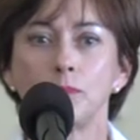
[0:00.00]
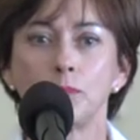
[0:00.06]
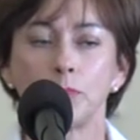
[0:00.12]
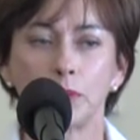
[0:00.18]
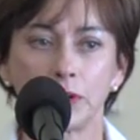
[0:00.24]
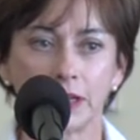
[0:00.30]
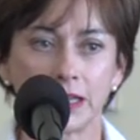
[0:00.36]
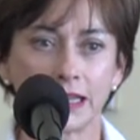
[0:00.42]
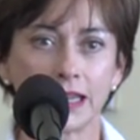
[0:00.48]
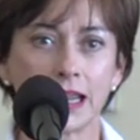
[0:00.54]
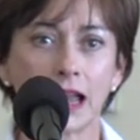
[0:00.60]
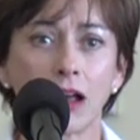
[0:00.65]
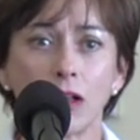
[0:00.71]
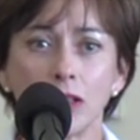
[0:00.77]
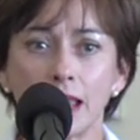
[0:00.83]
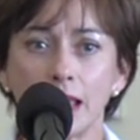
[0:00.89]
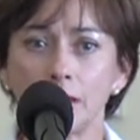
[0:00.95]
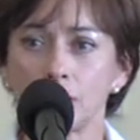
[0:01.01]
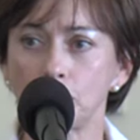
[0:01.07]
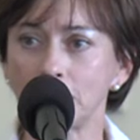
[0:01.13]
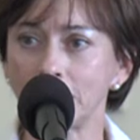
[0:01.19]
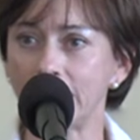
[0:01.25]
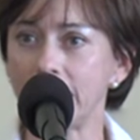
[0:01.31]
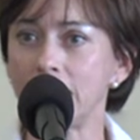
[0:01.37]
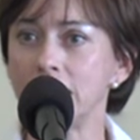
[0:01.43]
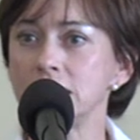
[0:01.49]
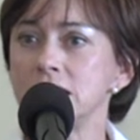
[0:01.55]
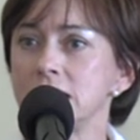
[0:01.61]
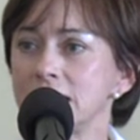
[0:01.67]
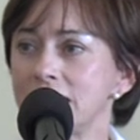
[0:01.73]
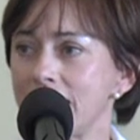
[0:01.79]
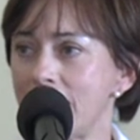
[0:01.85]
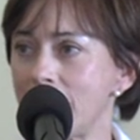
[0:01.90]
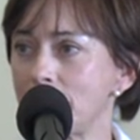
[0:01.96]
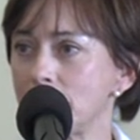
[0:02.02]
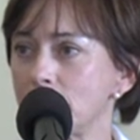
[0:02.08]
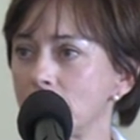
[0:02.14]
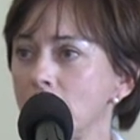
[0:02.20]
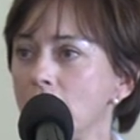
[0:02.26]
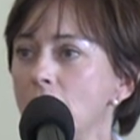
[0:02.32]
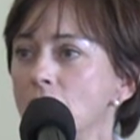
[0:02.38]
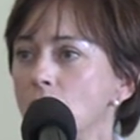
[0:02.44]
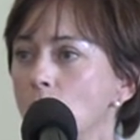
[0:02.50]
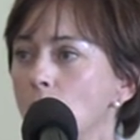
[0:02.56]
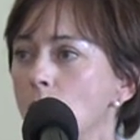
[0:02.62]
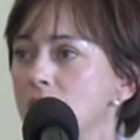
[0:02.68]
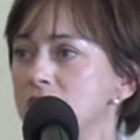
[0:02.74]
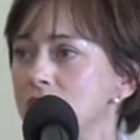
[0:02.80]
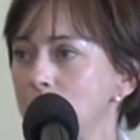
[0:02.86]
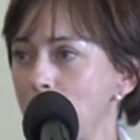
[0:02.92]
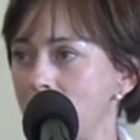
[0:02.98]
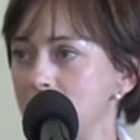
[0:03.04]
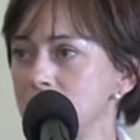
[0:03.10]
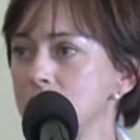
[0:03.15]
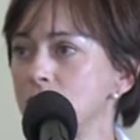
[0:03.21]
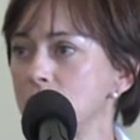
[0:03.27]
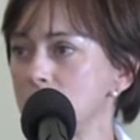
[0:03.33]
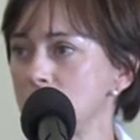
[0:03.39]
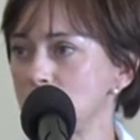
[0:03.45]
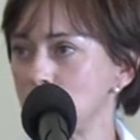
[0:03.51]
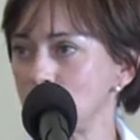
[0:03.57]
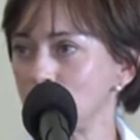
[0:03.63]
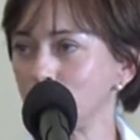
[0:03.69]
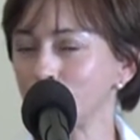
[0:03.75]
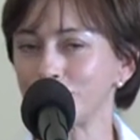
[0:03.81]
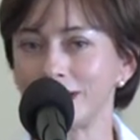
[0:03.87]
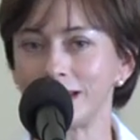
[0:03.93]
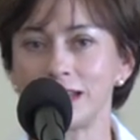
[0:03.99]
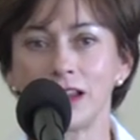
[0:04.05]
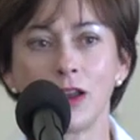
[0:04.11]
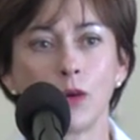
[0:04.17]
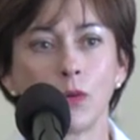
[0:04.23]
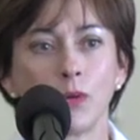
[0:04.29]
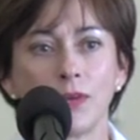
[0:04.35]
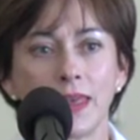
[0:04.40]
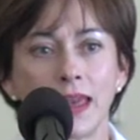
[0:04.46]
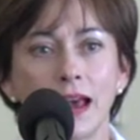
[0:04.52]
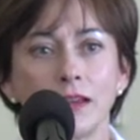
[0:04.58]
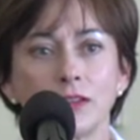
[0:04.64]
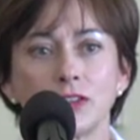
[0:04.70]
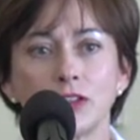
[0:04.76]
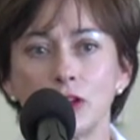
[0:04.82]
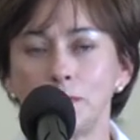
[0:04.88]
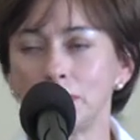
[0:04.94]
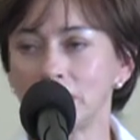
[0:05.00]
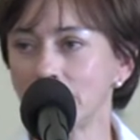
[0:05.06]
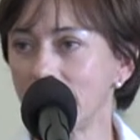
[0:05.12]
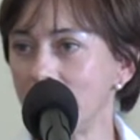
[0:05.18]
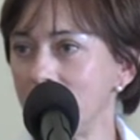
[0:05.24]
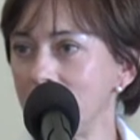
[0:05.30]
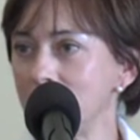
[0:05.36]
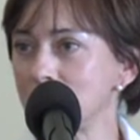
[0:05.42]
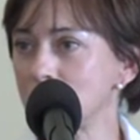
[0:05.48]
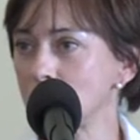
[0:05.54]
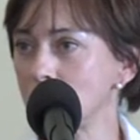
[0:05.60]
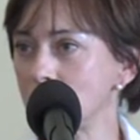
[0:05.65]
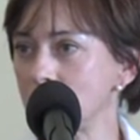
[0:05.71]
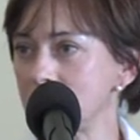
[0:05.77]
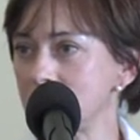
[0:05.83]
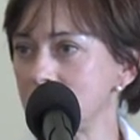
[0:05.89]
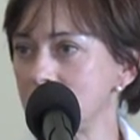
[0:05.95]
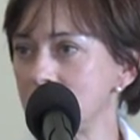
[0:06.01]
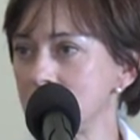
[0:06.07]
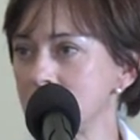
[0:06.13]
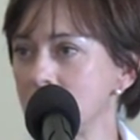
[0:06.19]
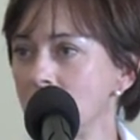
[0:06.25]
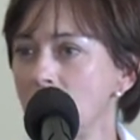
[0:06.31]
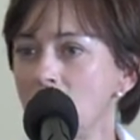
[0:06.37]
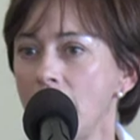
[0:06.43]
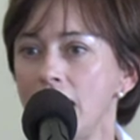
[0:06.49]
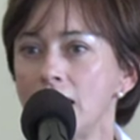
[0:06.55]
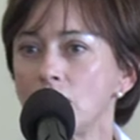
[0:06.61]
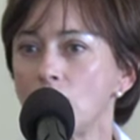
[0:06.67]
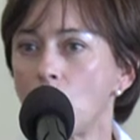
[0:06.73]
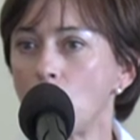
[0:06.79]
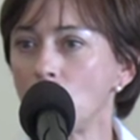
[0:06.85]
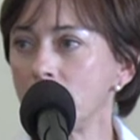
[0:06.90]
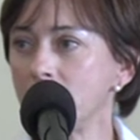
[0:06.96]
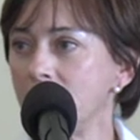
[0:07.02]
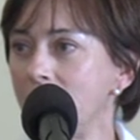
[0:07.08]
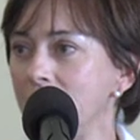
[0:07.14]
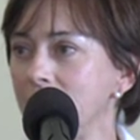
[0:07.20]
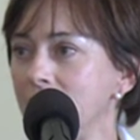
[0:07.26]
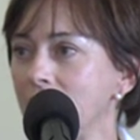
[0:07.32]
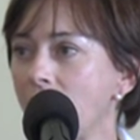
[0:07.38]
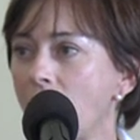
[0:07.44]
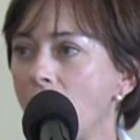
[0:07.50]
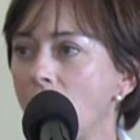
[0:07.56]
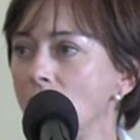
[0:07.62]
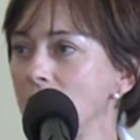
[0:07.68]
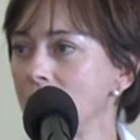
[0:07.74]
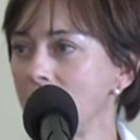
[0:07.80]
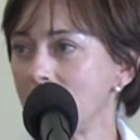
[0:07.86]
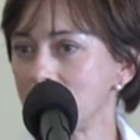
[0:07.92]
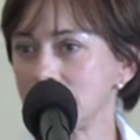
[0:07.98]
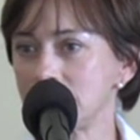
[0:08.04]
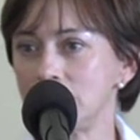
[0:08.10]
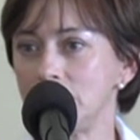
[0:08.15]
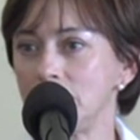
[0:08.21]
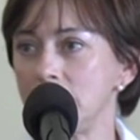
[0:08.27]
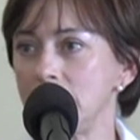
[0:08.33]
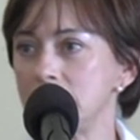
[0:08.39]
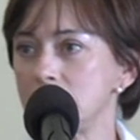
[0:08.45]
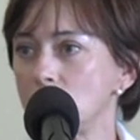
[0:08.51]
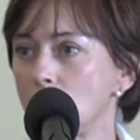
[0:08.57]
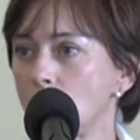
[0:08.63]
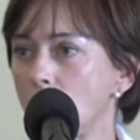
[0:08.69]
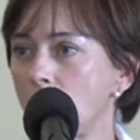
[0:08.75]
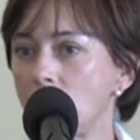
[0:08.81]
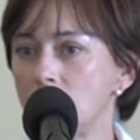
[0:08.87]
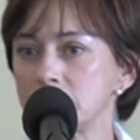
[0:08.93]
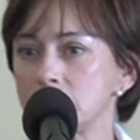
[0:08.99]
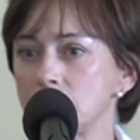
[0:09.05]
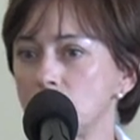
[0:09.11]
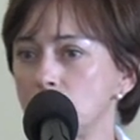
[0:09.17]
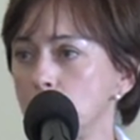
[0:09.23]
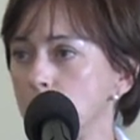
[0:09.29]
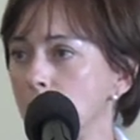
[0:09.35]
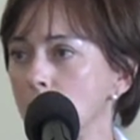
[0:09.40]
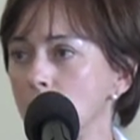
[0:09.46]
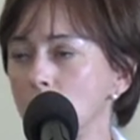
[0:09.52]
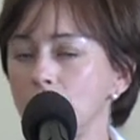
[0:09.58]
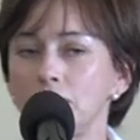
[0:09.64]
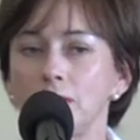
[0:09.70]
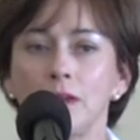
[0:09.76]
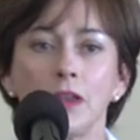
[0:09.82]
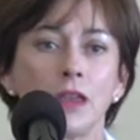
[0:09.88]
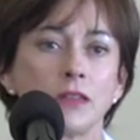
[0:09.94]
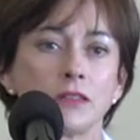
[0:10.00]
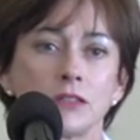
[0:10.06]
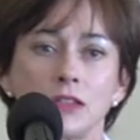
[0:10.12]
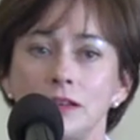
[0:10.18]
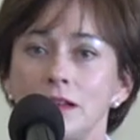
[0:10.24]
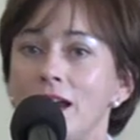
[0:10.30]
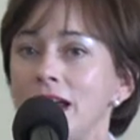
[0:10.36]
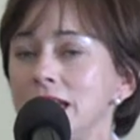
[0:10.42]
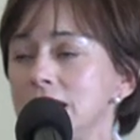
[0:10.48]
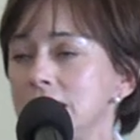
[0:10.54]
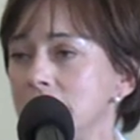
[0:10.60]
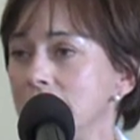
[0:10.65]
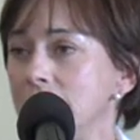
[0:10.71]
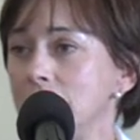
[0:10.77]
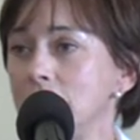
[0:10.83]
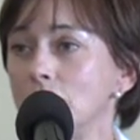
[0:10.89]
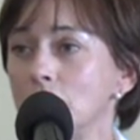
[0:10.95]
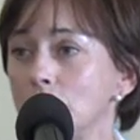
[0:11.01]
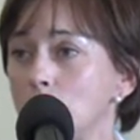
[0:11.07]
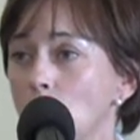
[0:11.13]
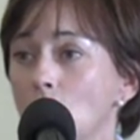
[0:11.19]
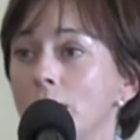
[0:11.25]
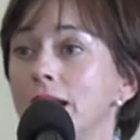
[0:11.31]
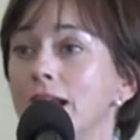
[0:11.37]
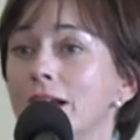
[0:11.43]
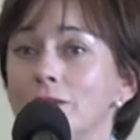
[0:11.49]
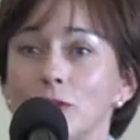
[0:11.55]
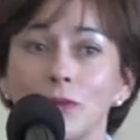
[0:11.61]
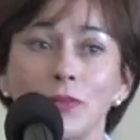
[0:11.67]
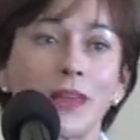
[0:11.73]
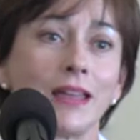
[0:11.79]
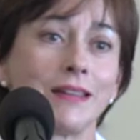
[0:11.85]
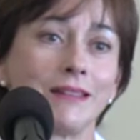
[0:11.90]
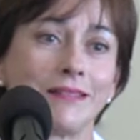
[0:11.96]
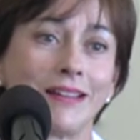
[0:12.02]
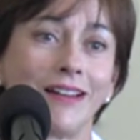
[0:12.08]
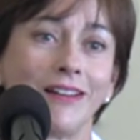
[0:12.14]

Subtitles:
put it all and plan together for what's best for the children without duplicating services and coordinating all the activities across birth to 19 or whenever they